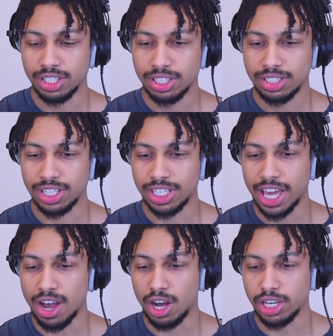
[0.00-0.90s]
to
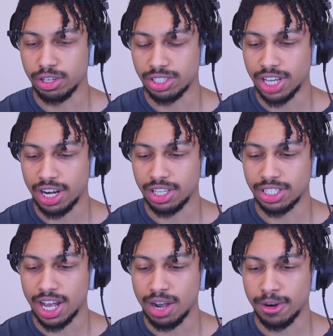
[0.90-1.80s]
get on your side of the
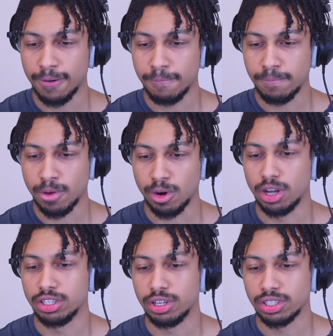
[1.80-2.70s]
tower, or
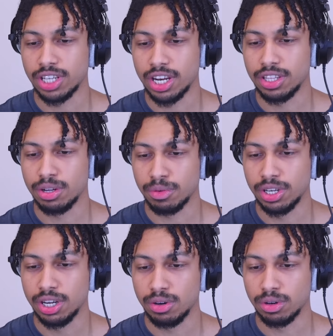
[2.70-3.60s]
on your side of the
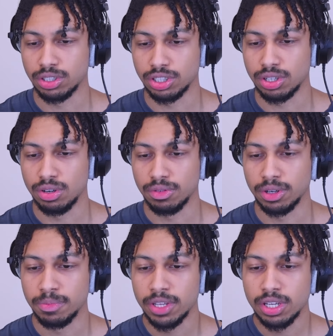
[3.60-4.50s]
arena, or it's just
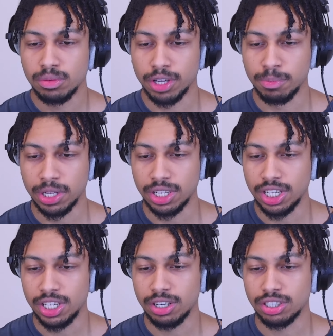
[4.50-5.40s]
over. We
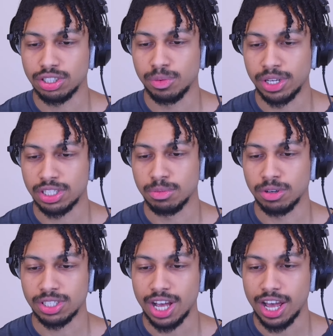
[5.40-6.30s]
ability here just to waste some
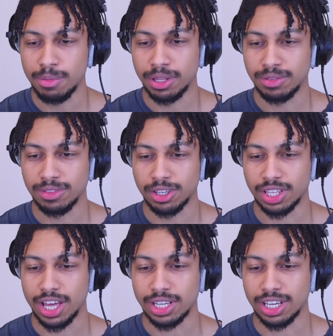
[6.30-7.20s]
more time, and look
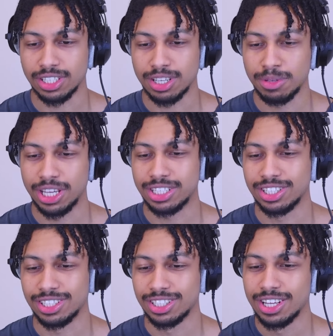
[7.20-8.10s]
at that, guys. I mean, that's
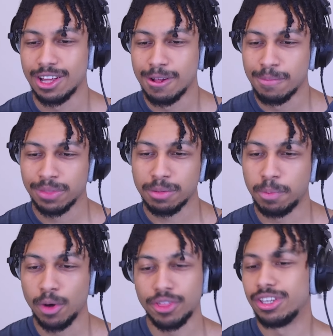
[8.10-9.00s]
just...
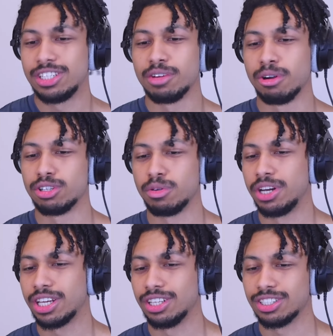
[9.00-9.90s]
Both of these heroes are
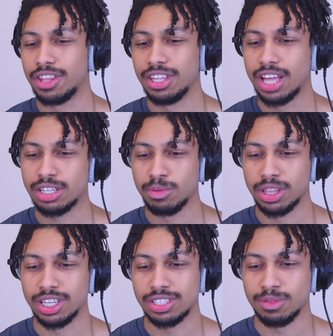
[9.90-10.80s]
ridiculous. I think that's
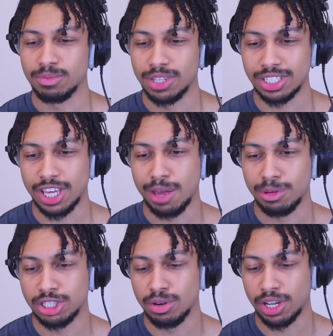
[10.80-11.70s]
what this game
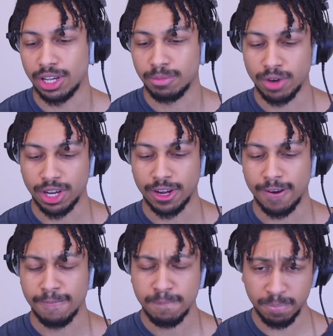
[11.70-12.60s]
is showing right
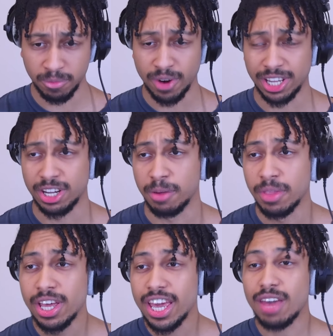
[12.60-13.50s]
here. Right here.
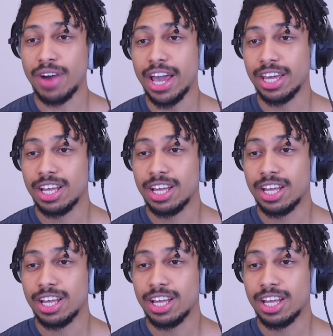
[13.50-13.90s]
If I